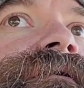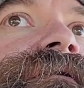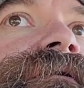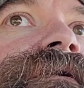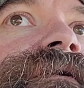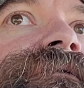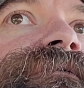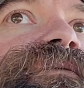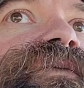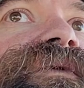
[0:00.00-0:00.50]

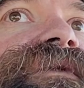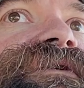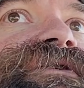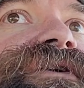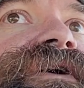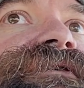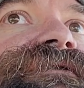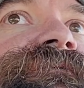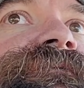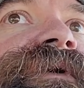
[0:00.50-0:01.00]
And with the
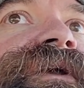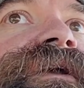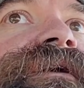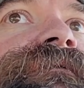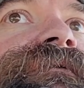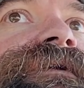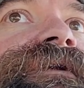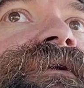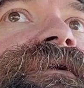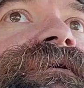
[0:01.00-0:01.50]
chance of being
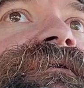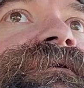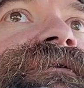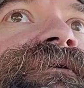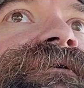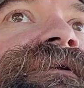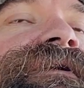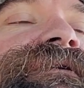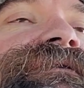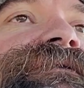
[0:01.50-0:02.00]
able to get it
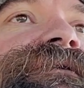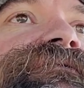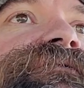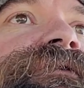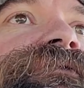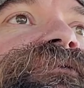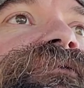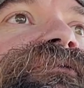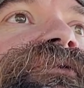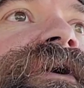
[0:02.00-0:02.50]
next to the
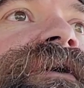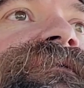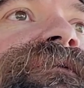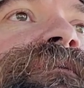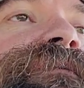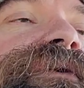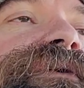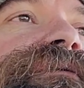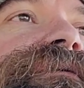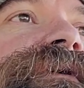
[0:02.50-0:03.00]
Retro Raven
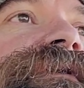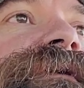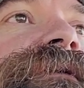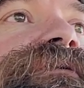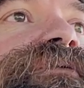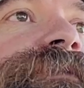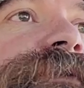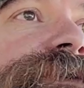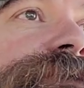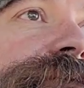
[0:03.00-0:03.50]
booth, I think it
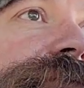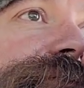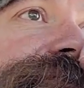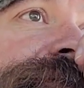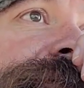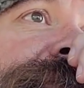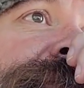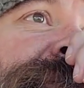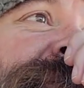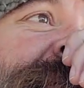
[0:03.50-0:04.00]
would be cool
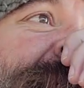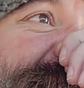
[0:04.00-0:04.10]
too.